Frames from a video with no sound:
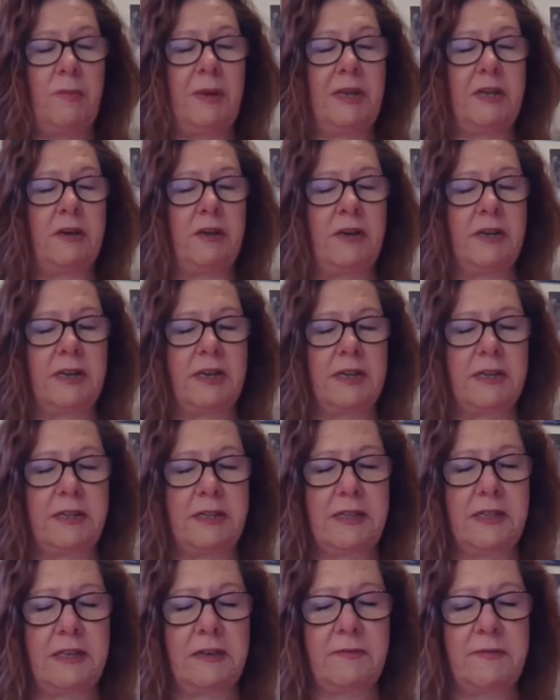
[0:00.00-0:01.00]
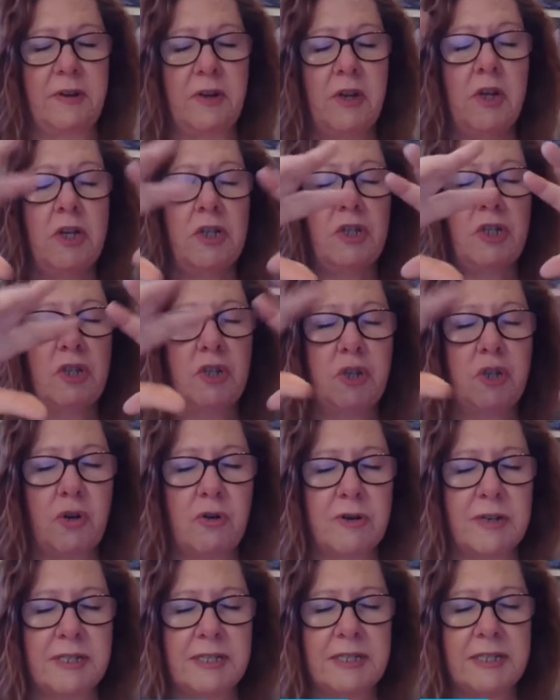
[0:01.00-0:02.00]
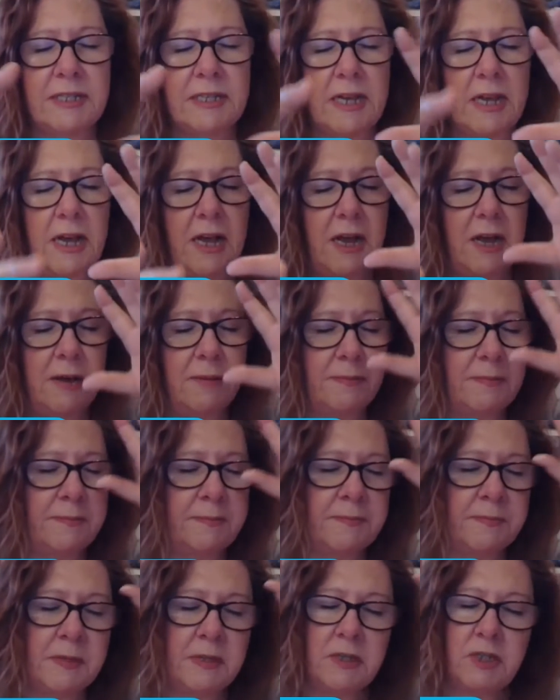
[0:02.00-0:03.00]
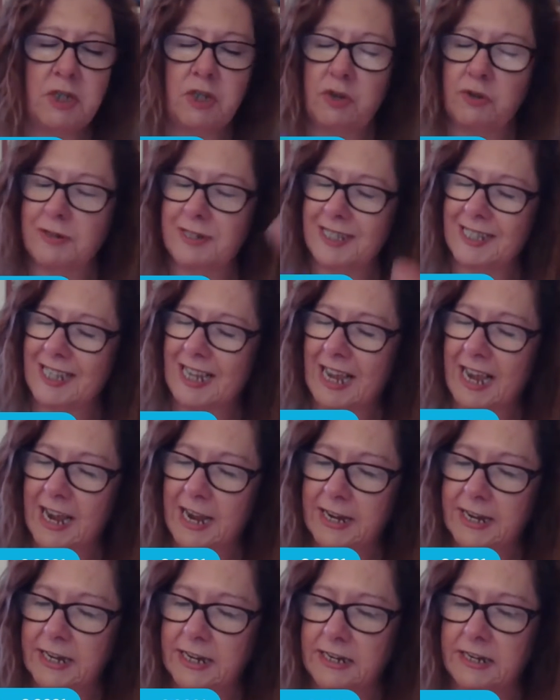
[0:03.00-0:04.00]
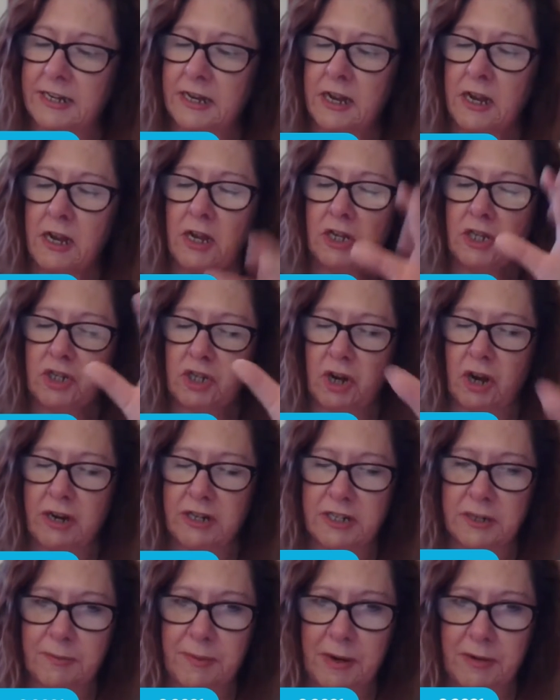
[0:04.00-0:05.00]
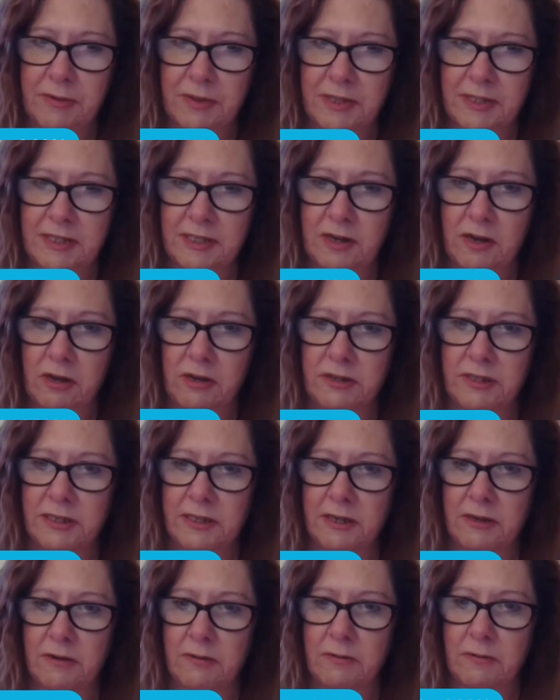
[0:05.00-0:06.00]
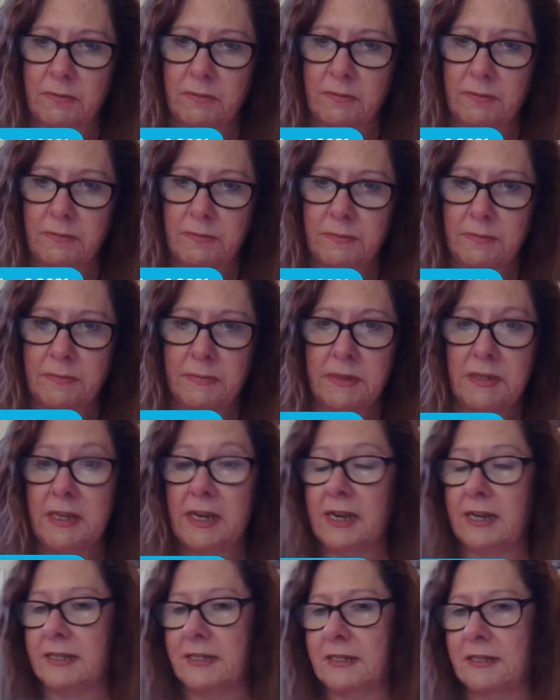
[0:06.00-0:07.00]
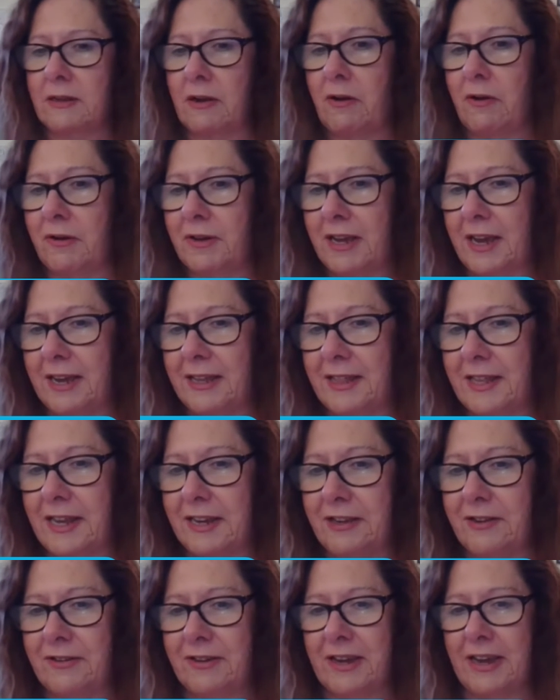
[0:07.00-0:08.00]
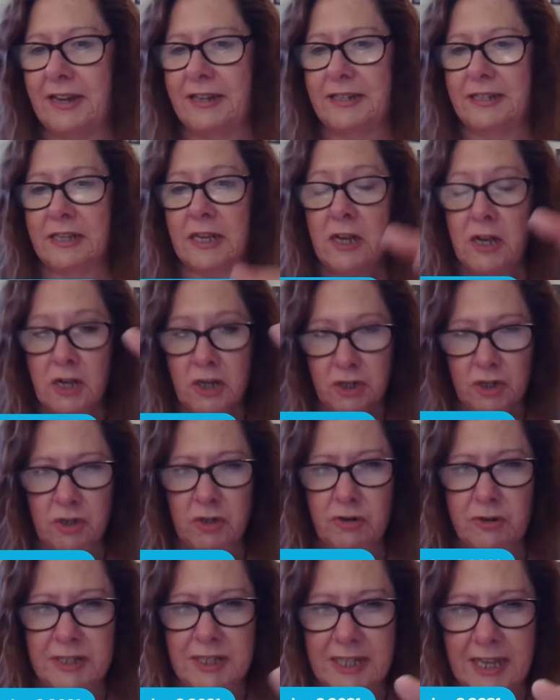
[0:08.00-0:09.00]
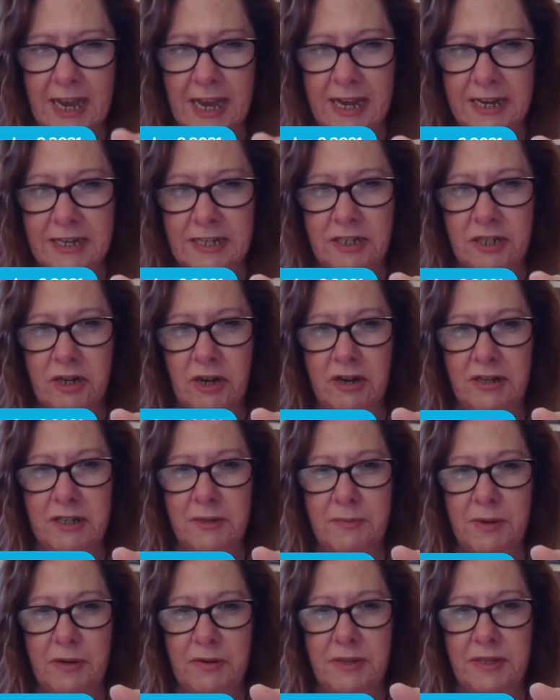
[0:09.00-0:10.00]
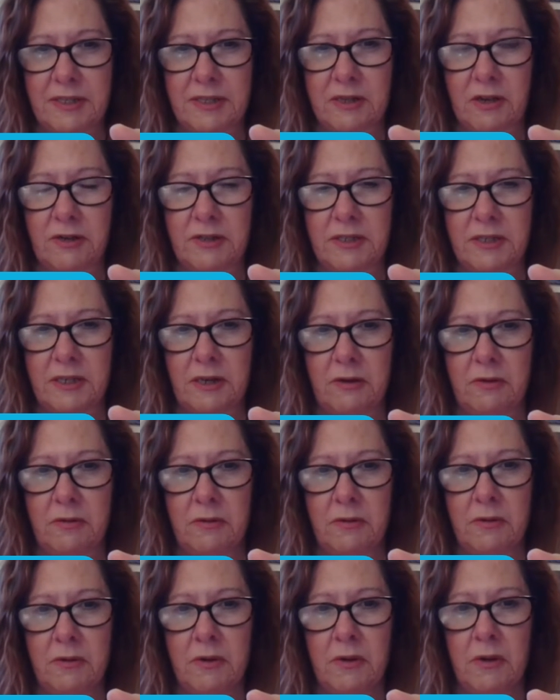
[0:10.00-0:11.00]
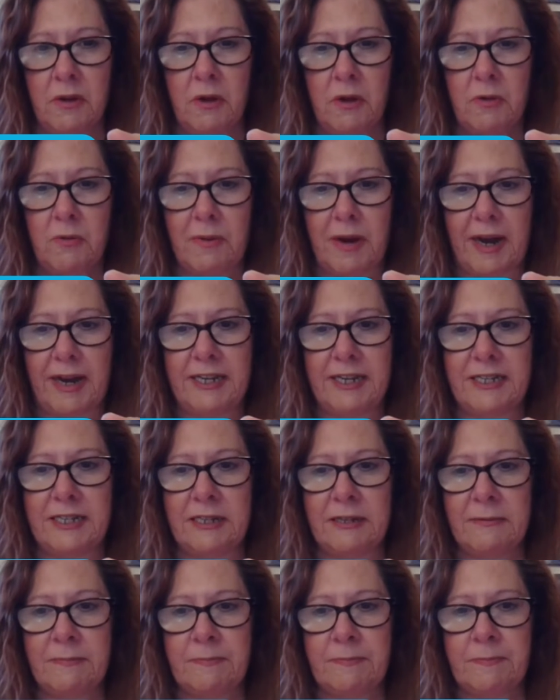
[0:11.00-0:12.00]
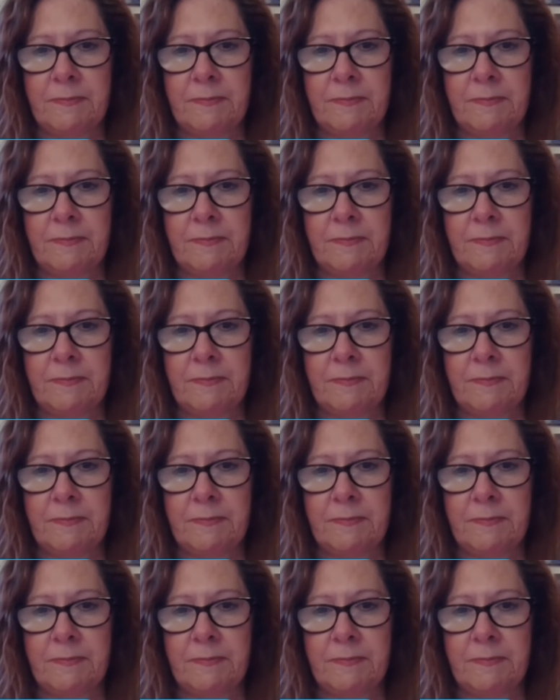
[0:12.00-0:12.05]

my God, I can't think of her. Dolores Cannon talked about this also. Yes. Oh, okay. Thank you, Candace. Dolores Cannon talked about this also, right?